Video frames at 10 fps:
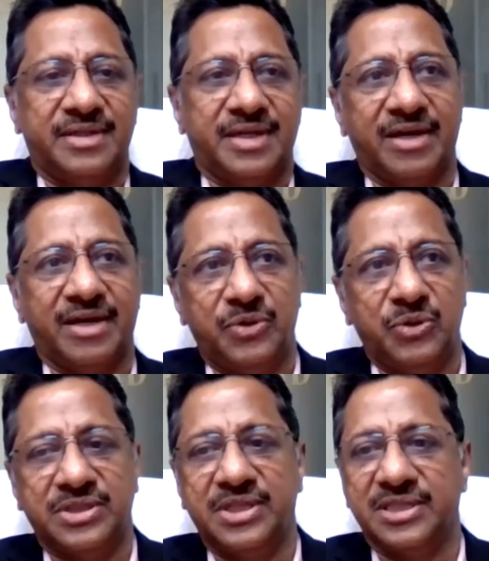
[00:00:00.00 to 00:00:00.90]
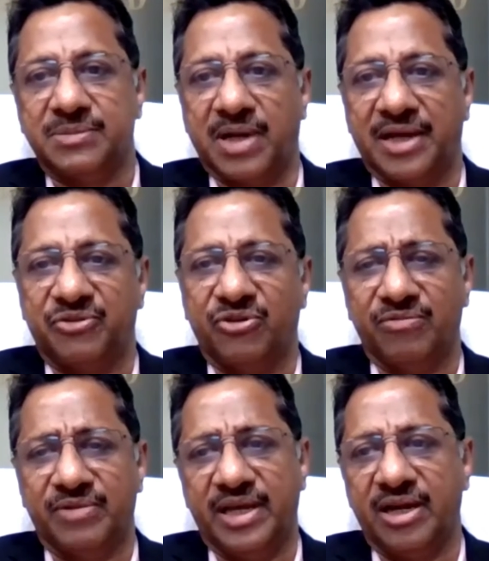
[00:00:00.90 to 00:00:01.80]
I have used this
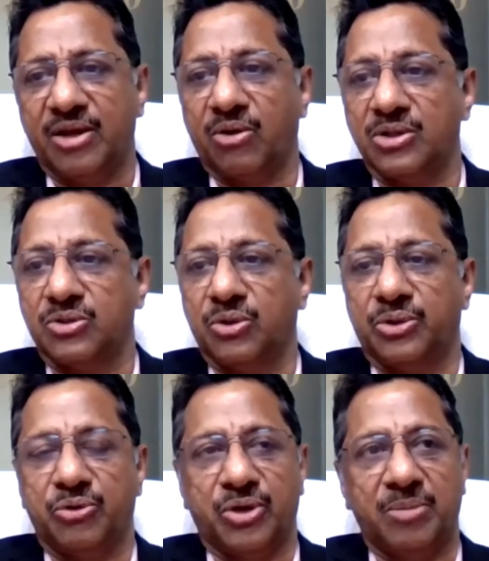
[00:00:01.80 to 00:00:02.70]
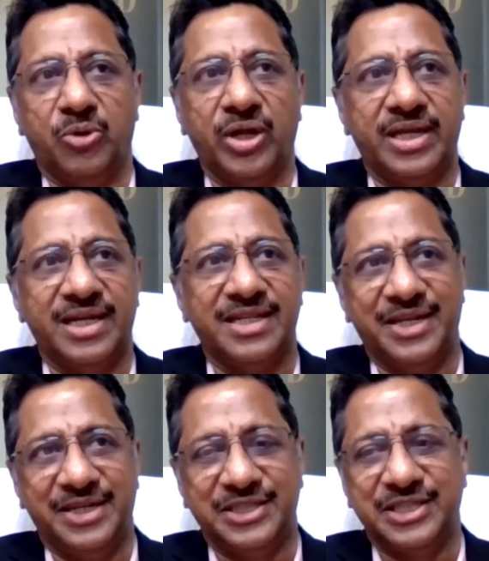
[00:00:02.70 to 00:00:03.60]
platform earlier also to communicate the
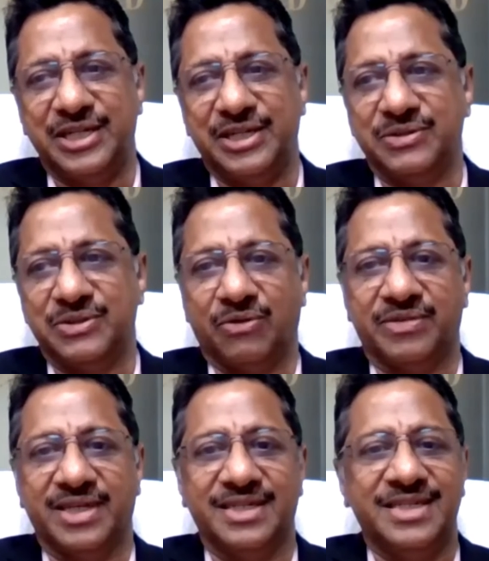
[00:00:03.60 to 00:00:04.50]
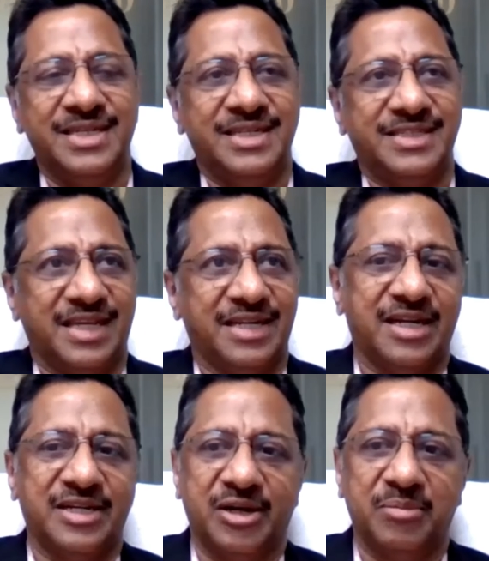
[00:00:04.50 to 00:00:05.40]
initiatives of the
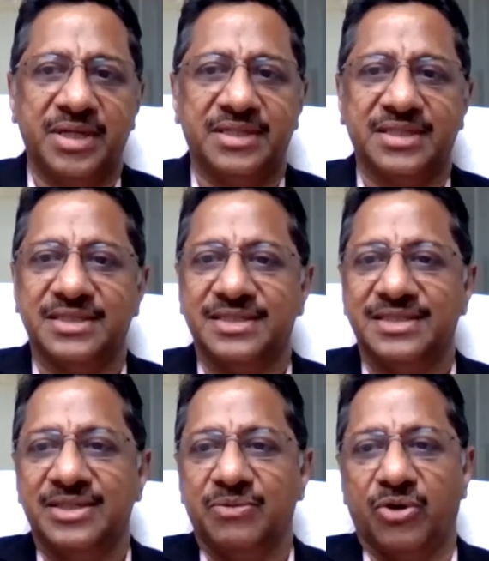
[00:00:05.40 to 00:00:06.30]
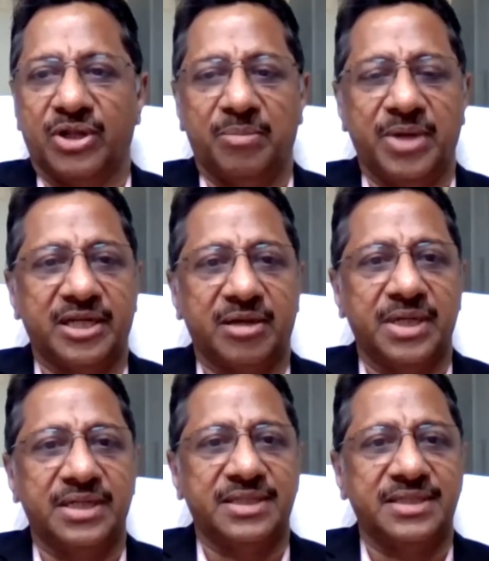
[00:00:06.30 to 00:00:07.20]
central government for the
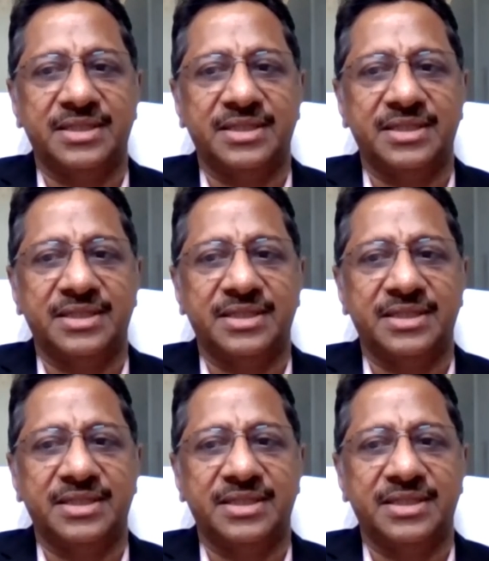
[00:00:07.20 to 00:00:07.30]
betterment